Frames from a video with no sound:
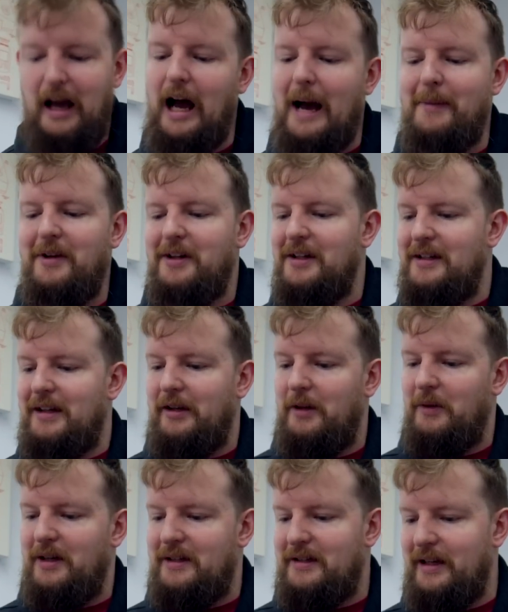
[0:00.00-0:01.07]
I'm not going to tell you
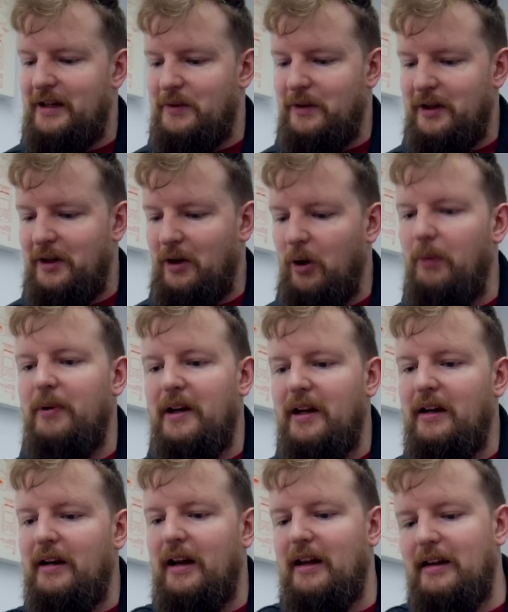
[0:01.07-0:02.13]
what it says. We're going to open
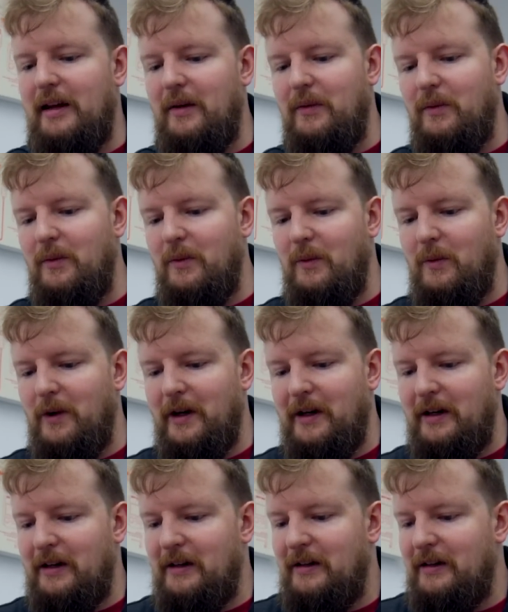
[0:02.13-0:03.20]
it, and then we're
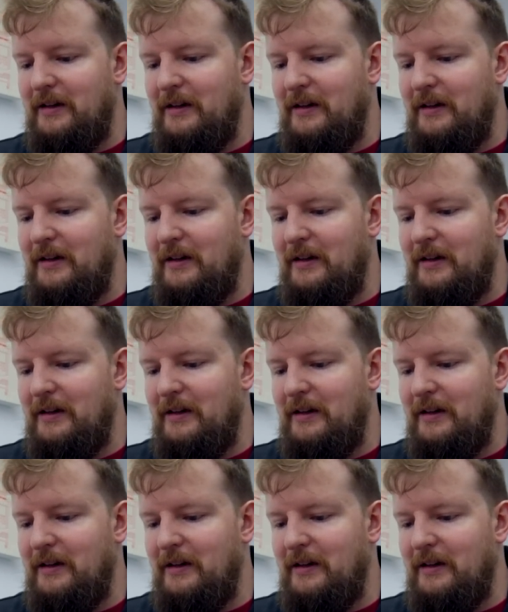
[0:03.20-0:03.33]
going